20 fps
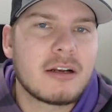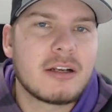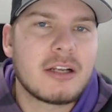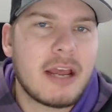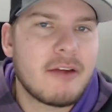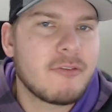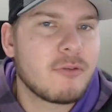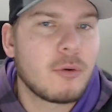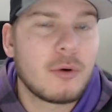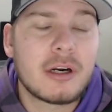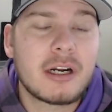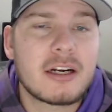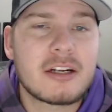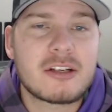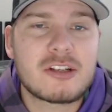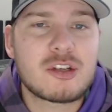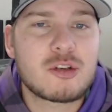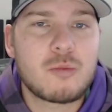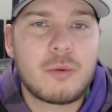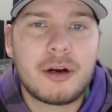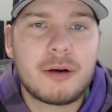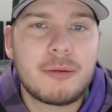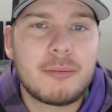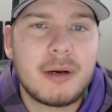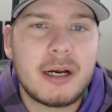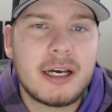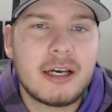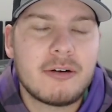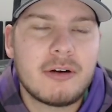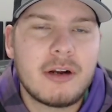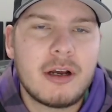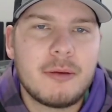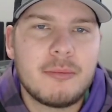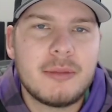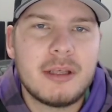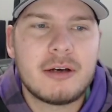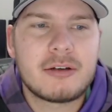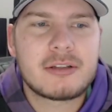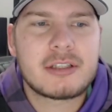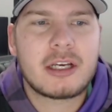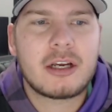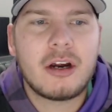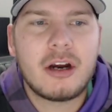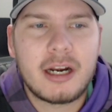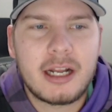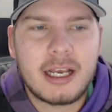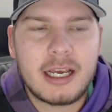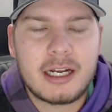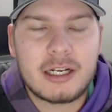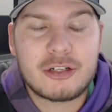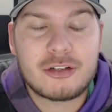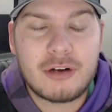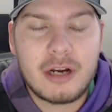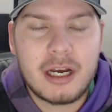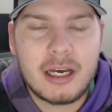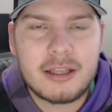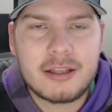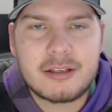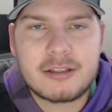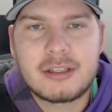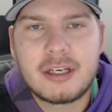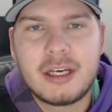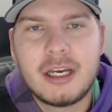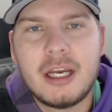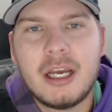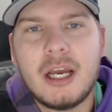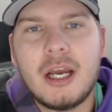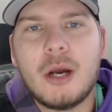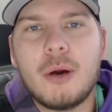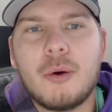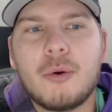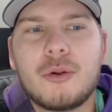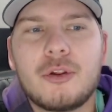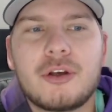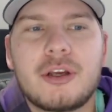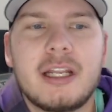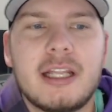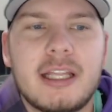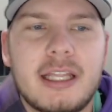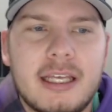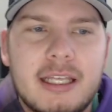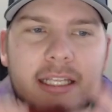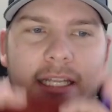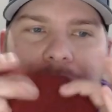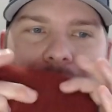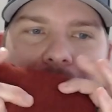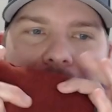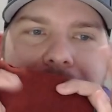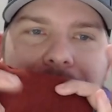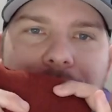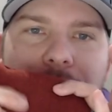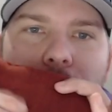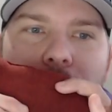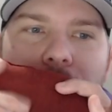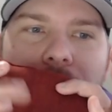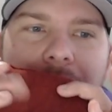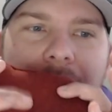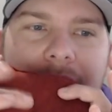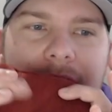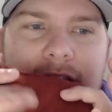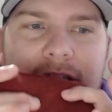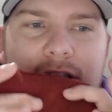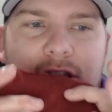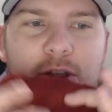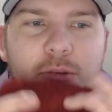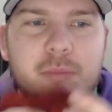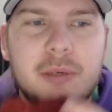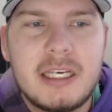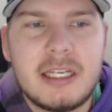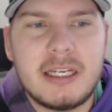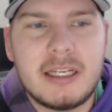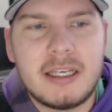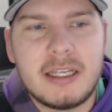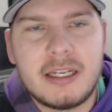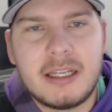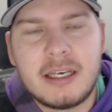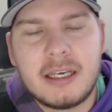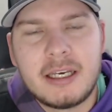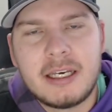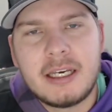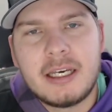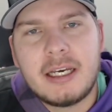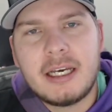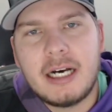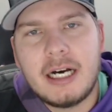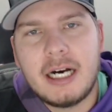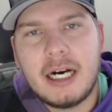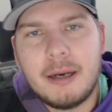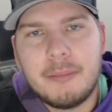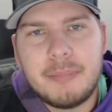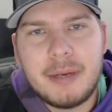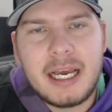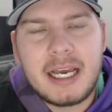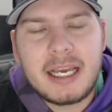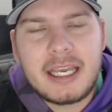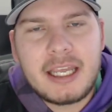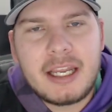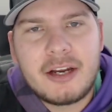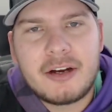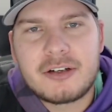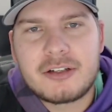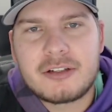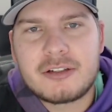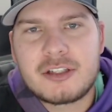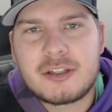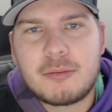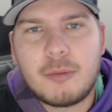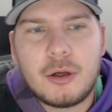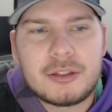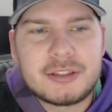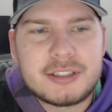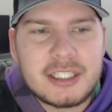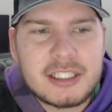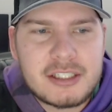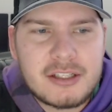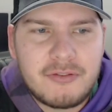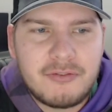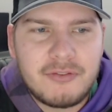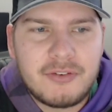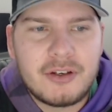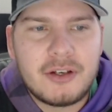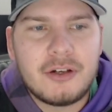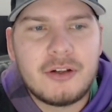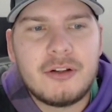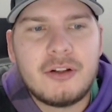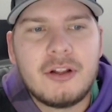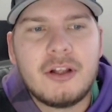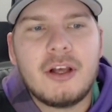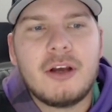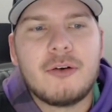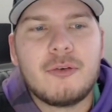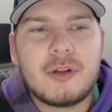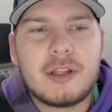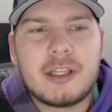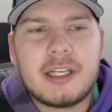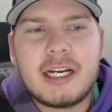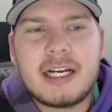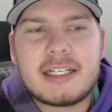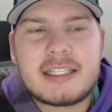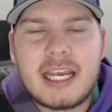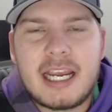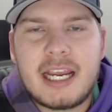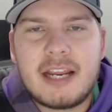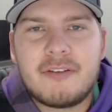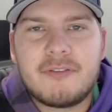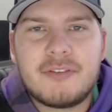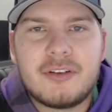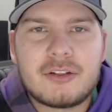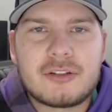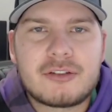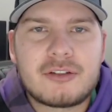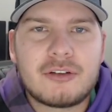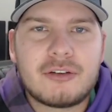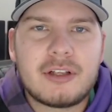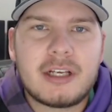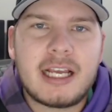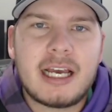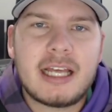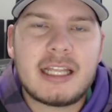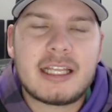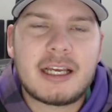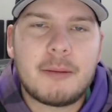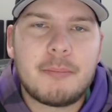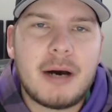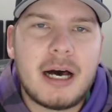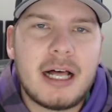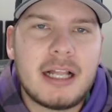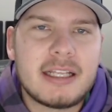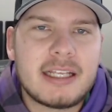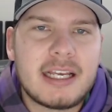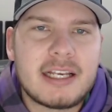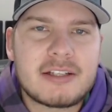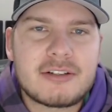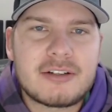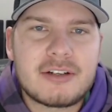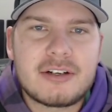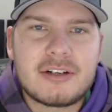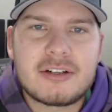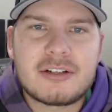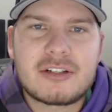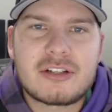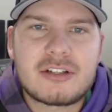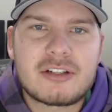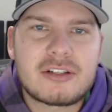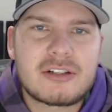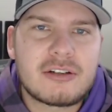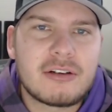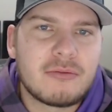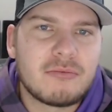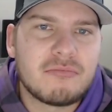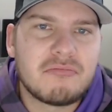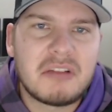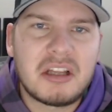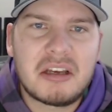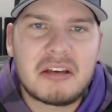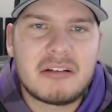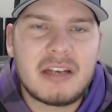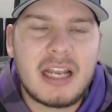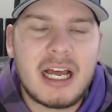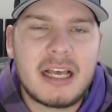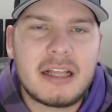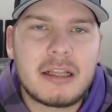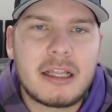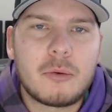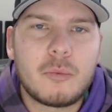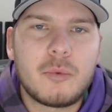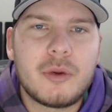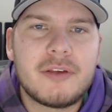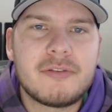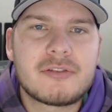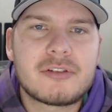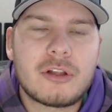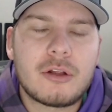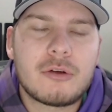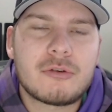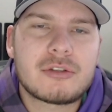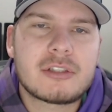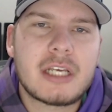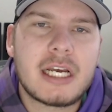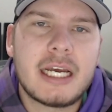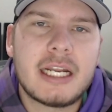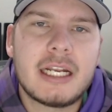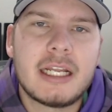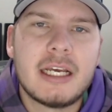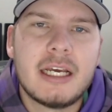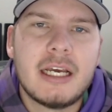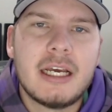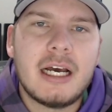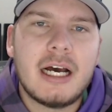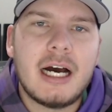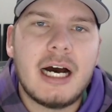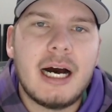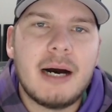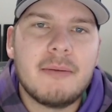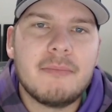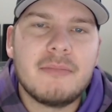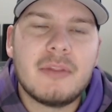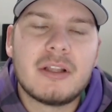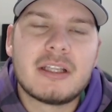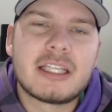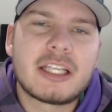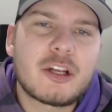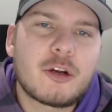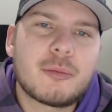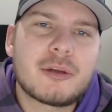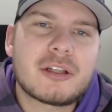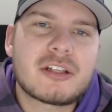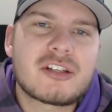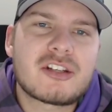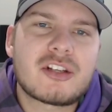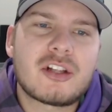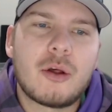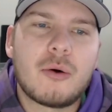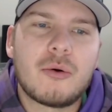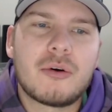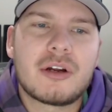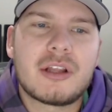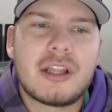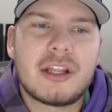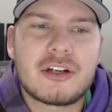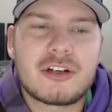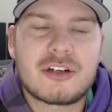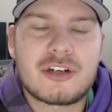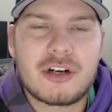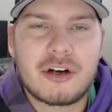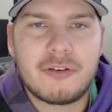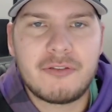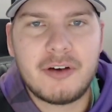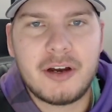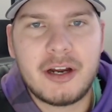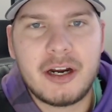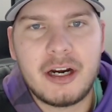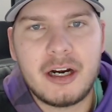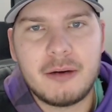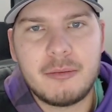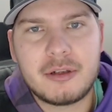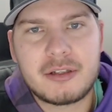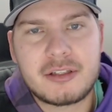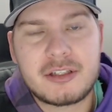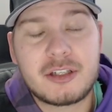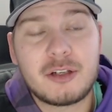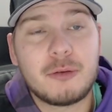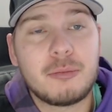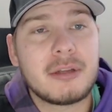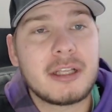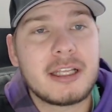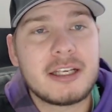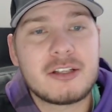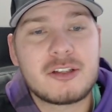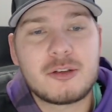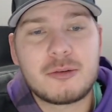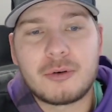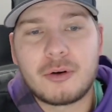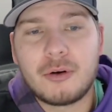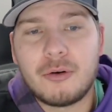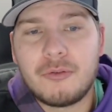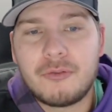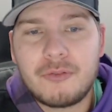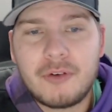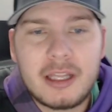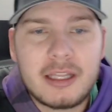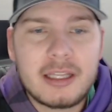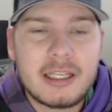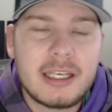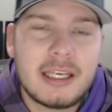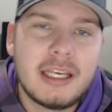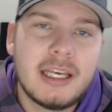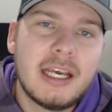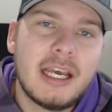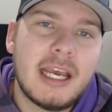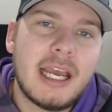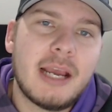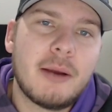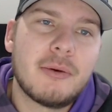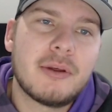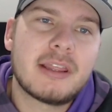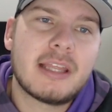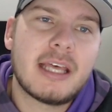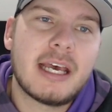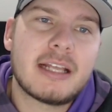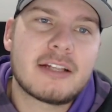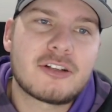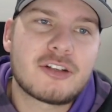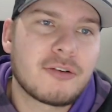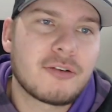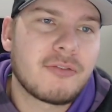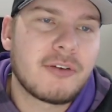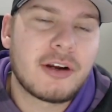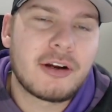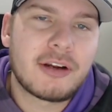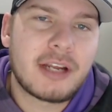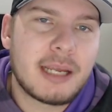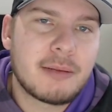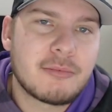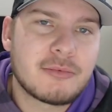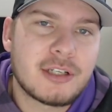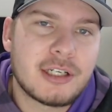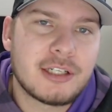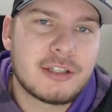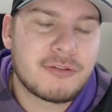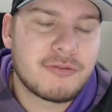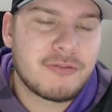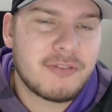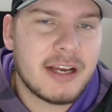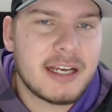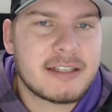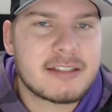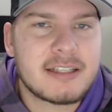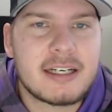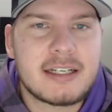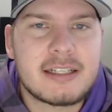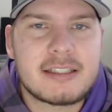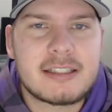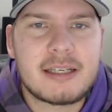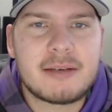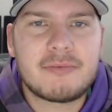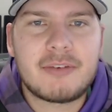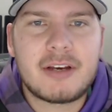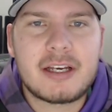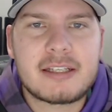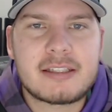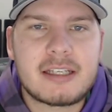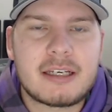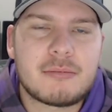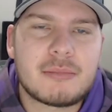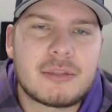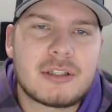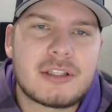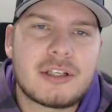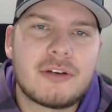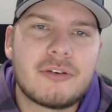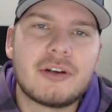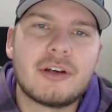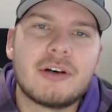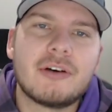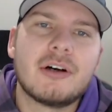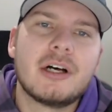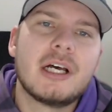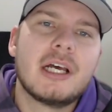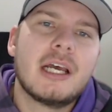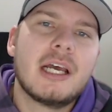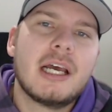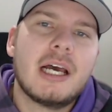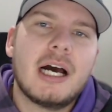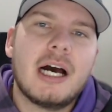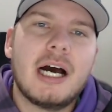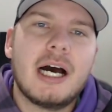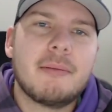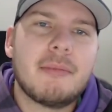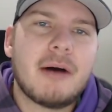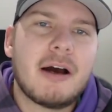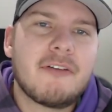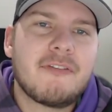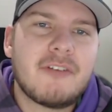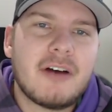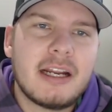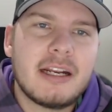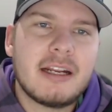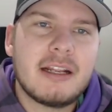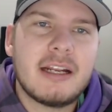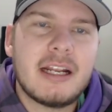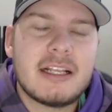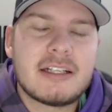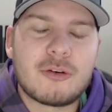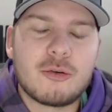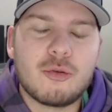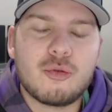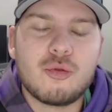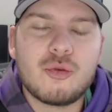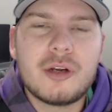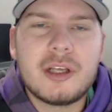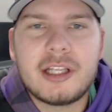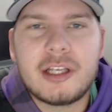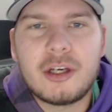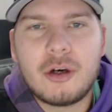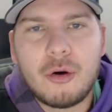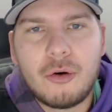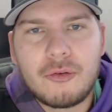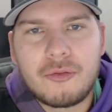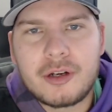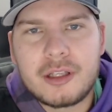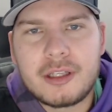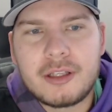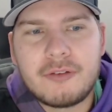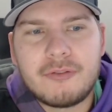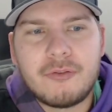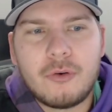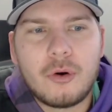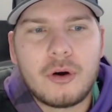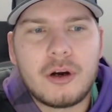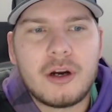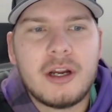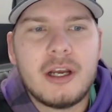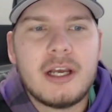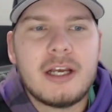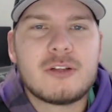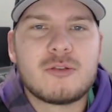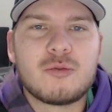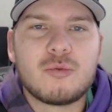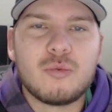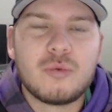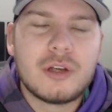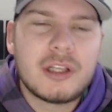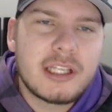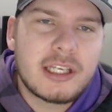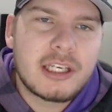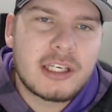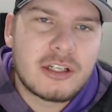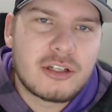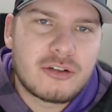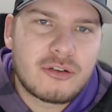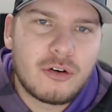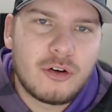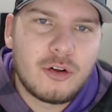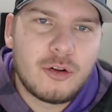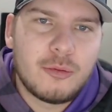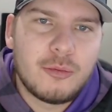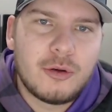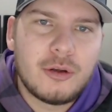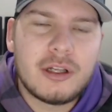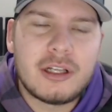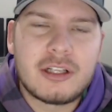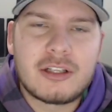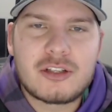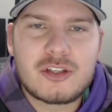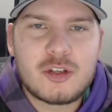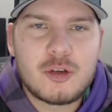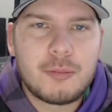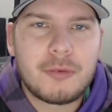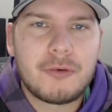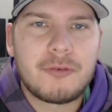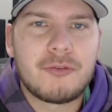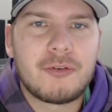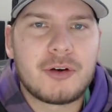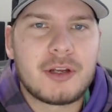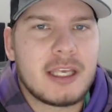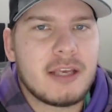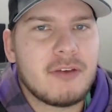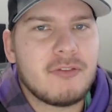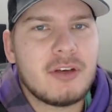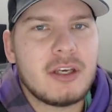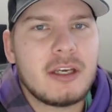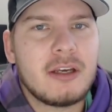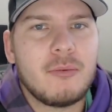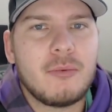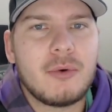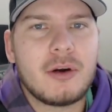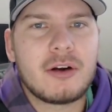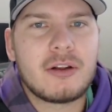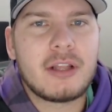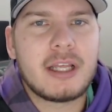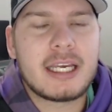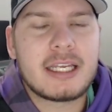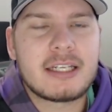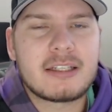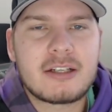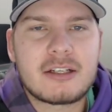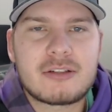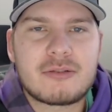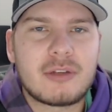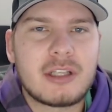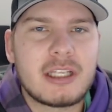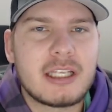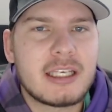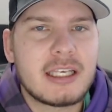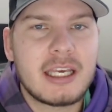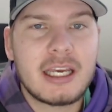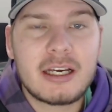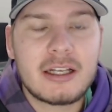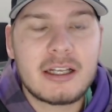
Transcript: everyone kind of sweared by it around me. I was like, all right, I got to try this. We're looking at like a four eight speeded uh, bag here, small disc fill. Really nice hand feel. She got like a polyester, uh, like nylon weave slow side. Uh, a little bit slower than a Surefire, but still plays super hole friendly with that Surefire Game Changer fast side, same fast side material. Um, I find it is a really hole friendly four. It's really controllable and super forgiving, where like it doesn't really kick